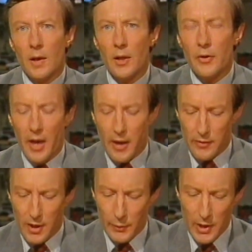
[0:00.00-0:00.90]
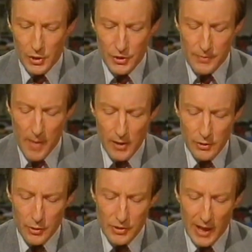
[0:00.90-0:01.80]
Hello again. The region's
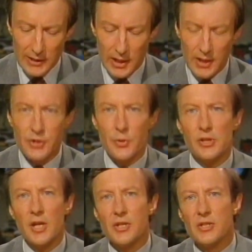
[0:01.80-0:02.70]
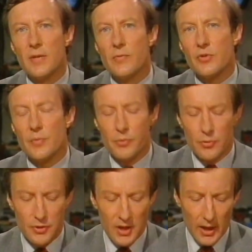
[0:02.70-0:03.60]
main news headlines, Richard Hudson Evans
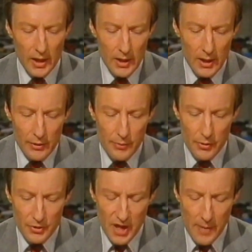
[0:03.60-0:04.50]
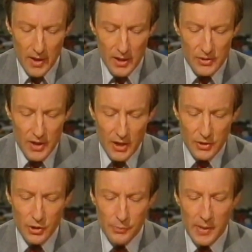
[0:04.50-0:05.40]
reporting. Reports coming in say
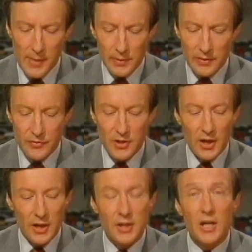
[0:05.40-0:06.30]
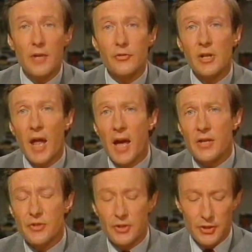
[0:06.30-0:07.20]
two people have died after an
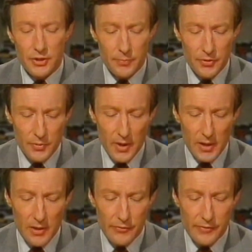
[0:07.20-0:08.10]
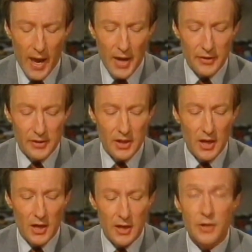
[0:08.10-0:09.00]
accident between a van and a
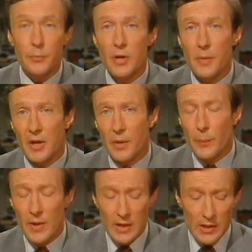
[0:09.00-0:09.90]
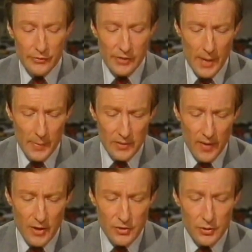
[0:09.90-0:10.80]
car in Birmingham. Firemen have
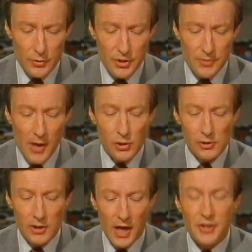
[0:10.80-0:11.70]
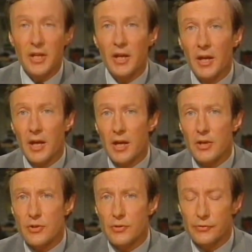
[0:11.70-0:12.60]
had to use special cutting
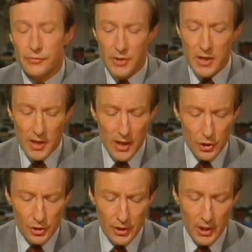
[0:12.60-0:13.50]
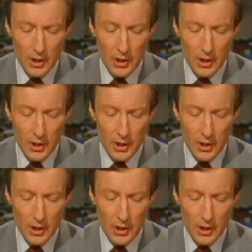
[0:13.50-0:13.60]
gear to free the injured